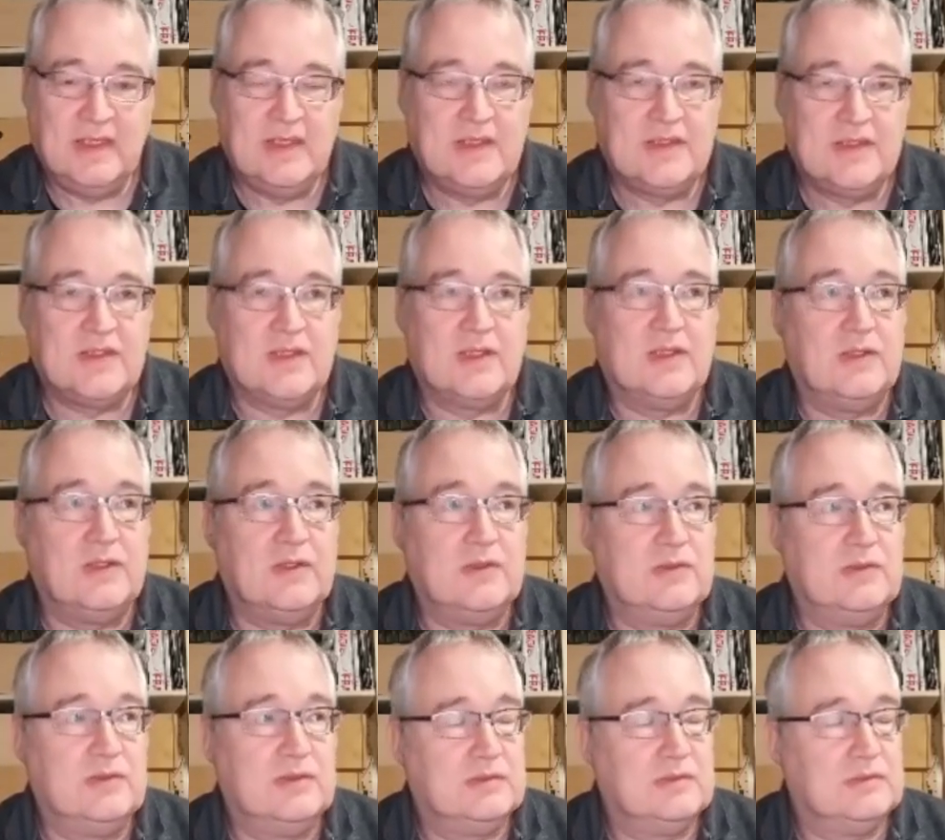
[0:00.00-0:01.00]

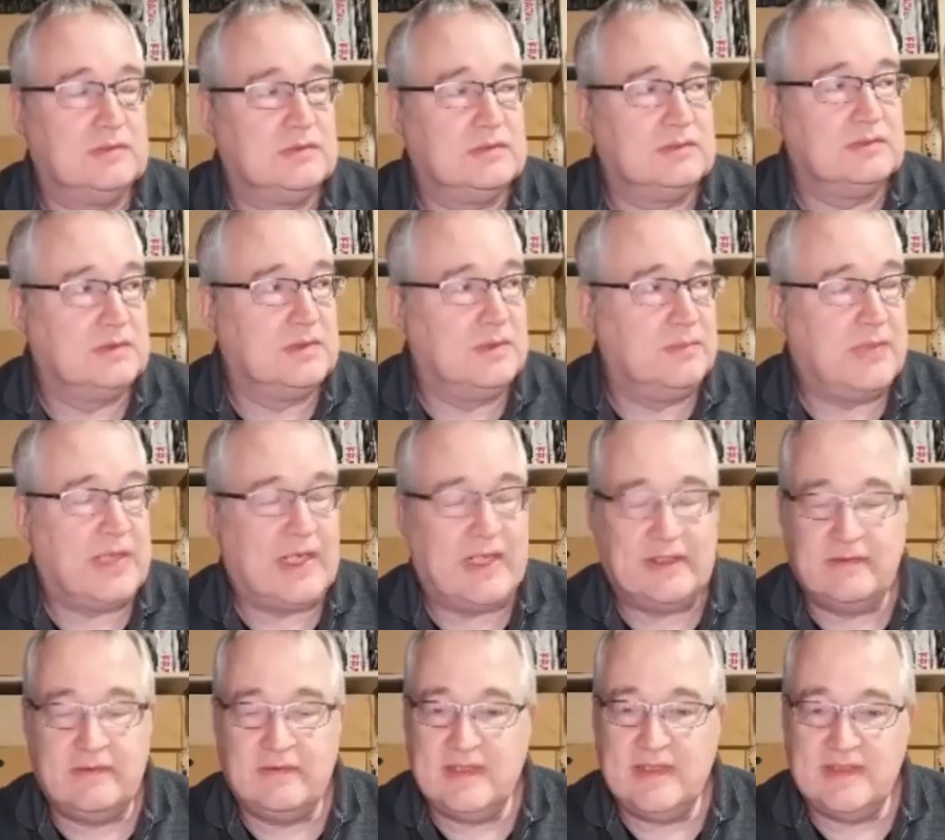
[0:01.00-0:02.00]
So
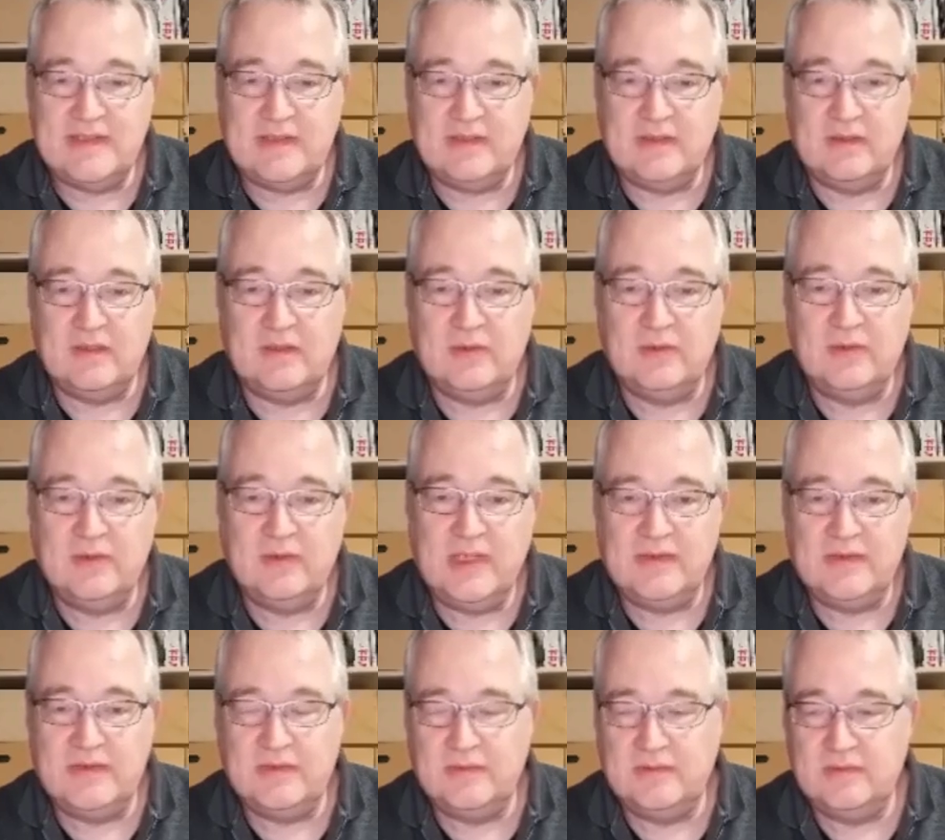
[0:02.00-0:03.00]
binaries you load
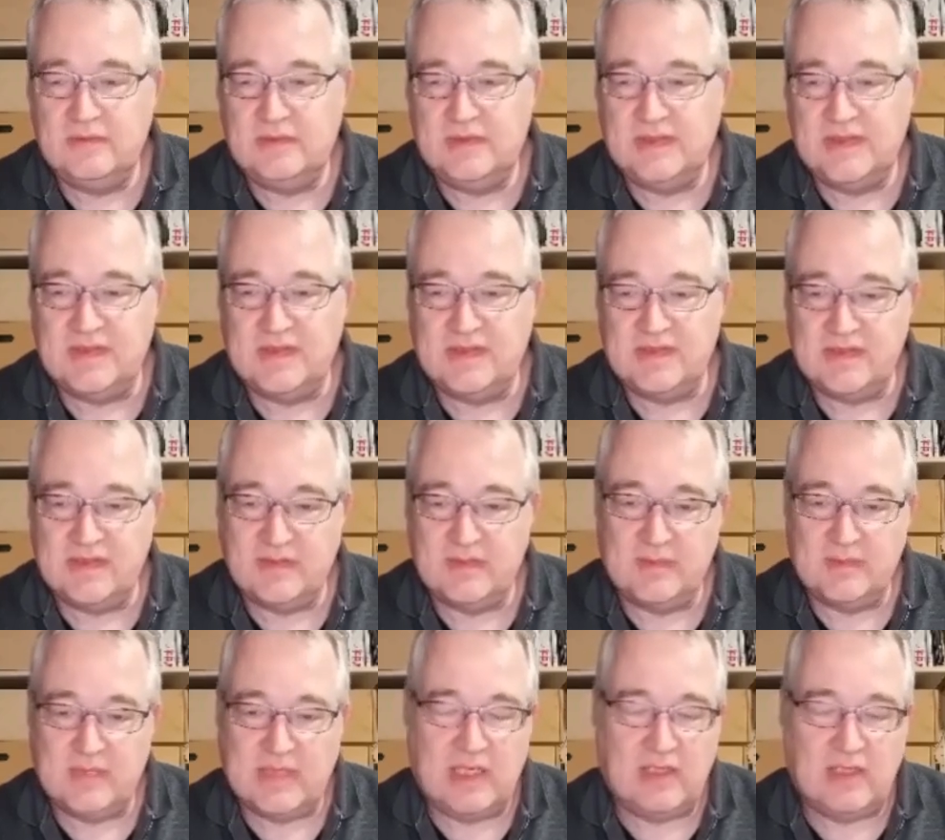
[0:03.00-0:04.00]
into the
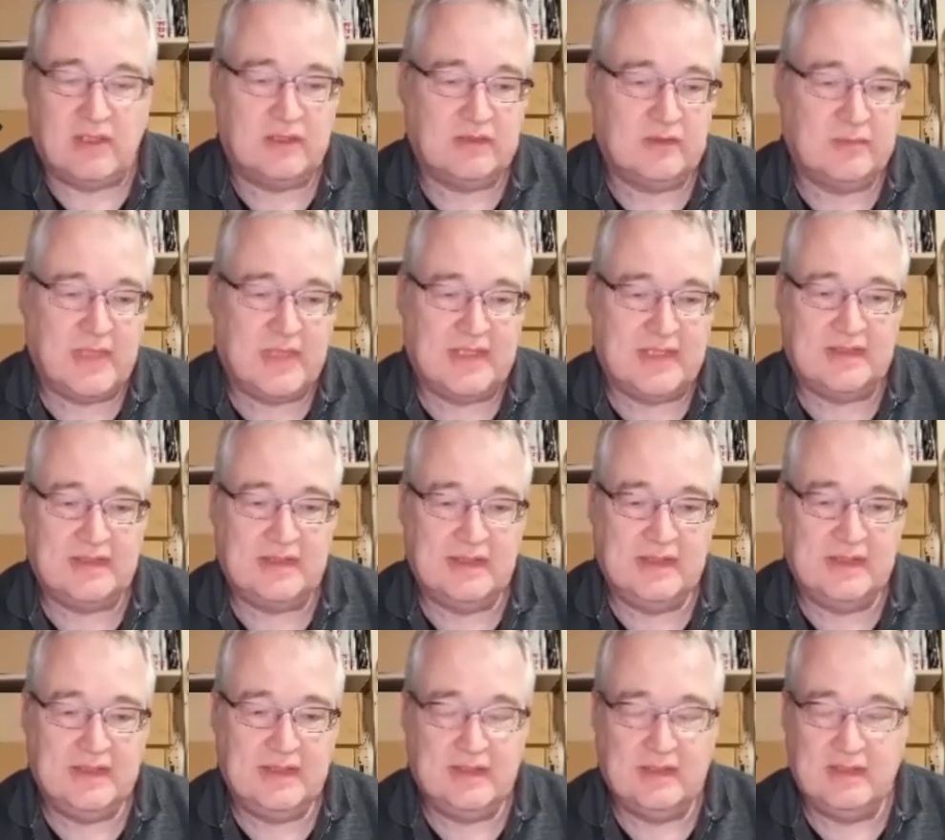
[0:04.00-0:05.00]
system are
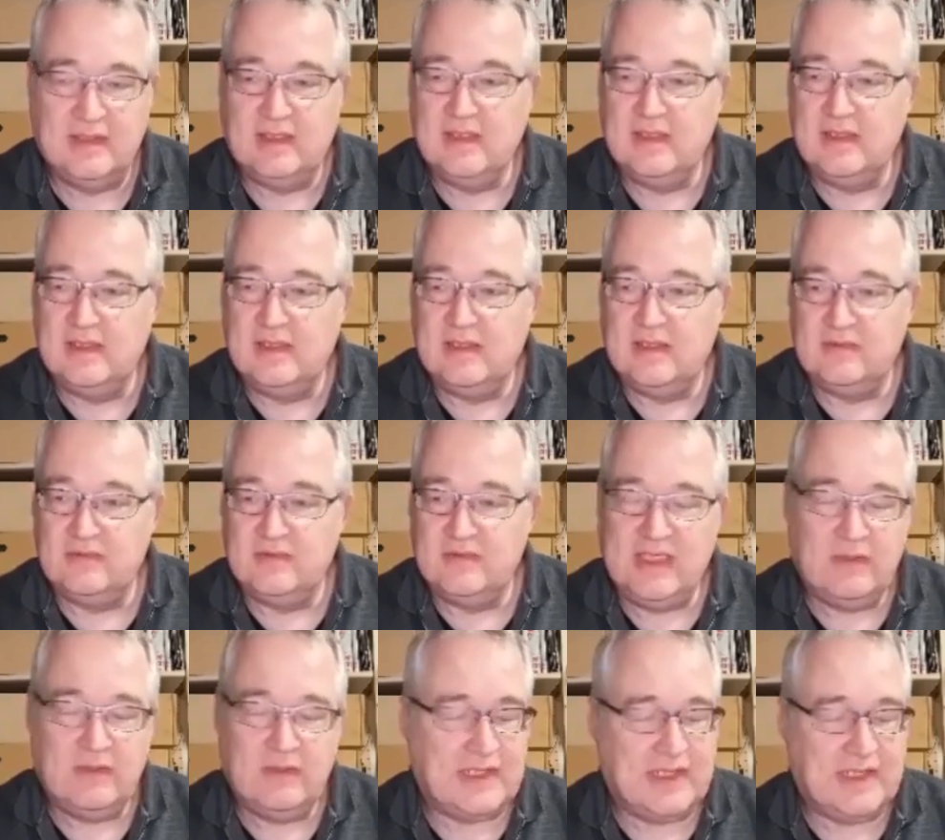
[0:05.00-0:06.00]
automatically
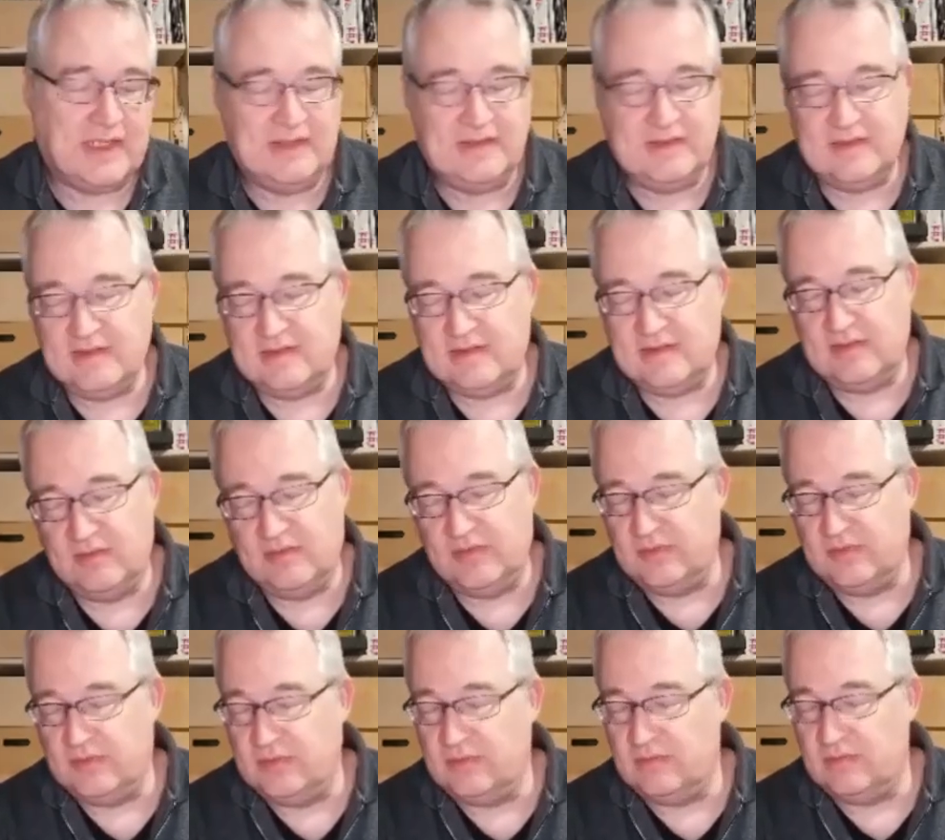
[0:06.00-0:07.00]
relocated
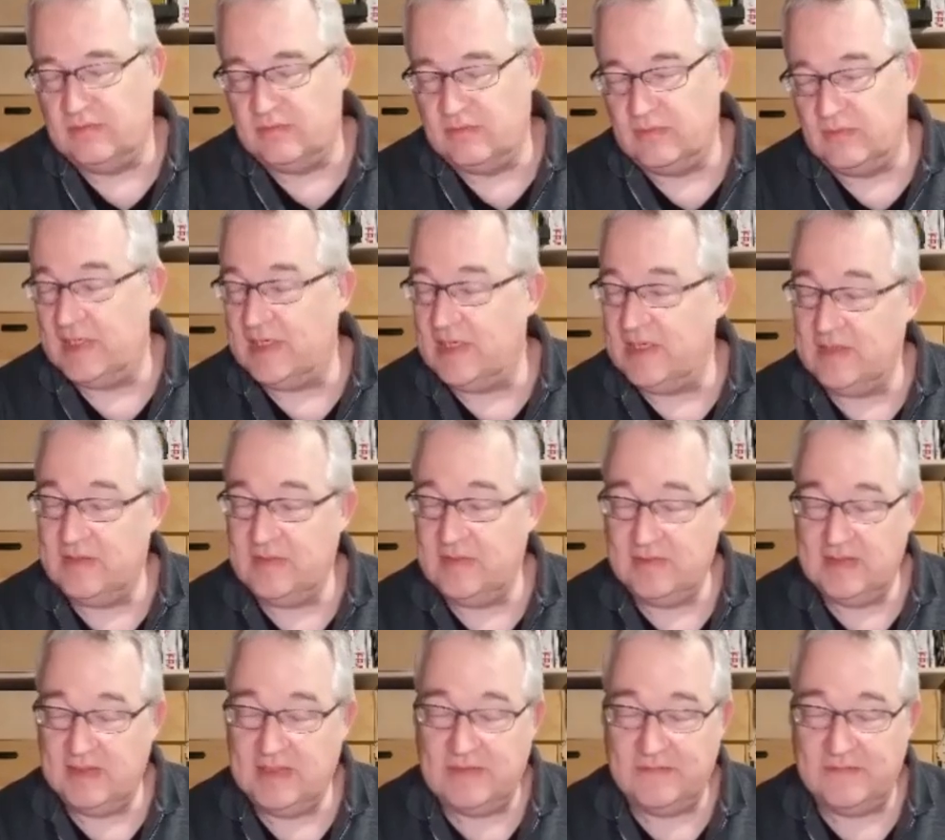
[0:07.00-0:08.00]
to where
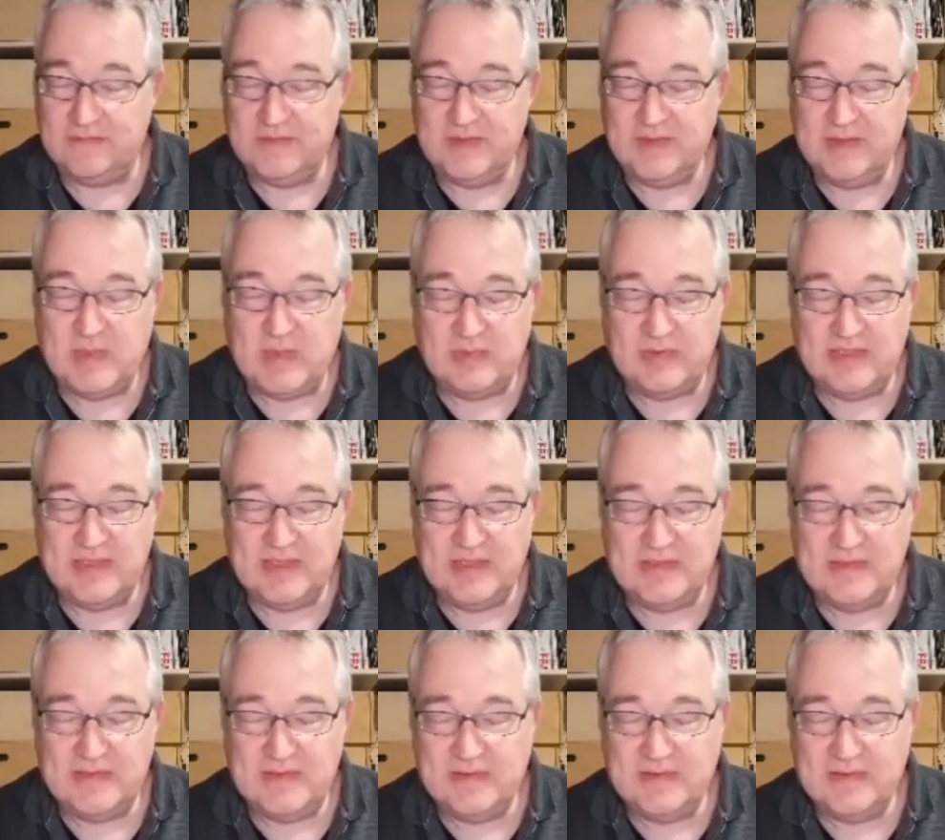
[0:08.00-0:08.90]
enough free memory is,